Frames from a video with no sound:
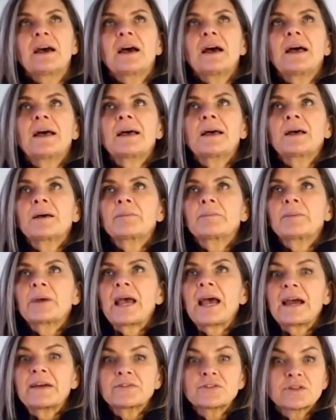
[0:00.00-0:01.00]

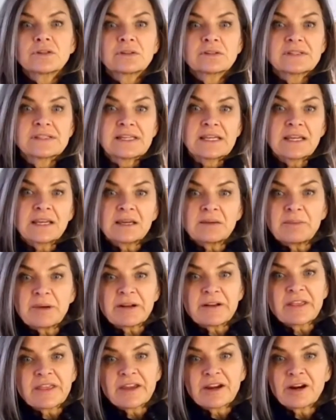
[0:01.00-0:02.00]
after seeking a bit
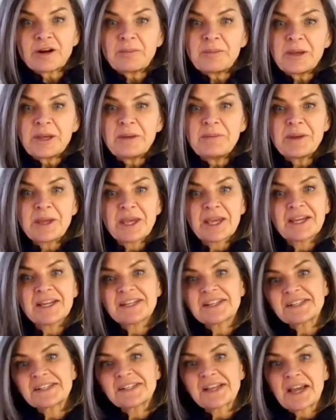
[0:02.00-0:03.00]
of therapy
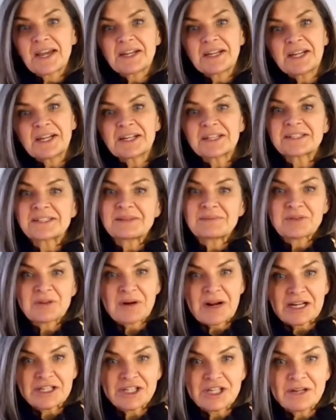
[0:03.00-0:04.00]
because I needed some
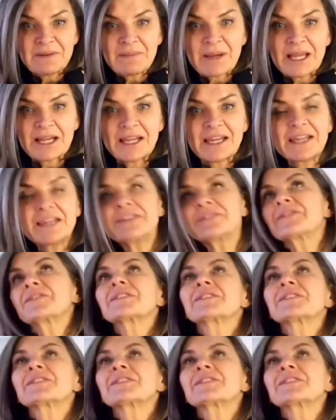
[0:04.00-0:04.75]
direction in my life.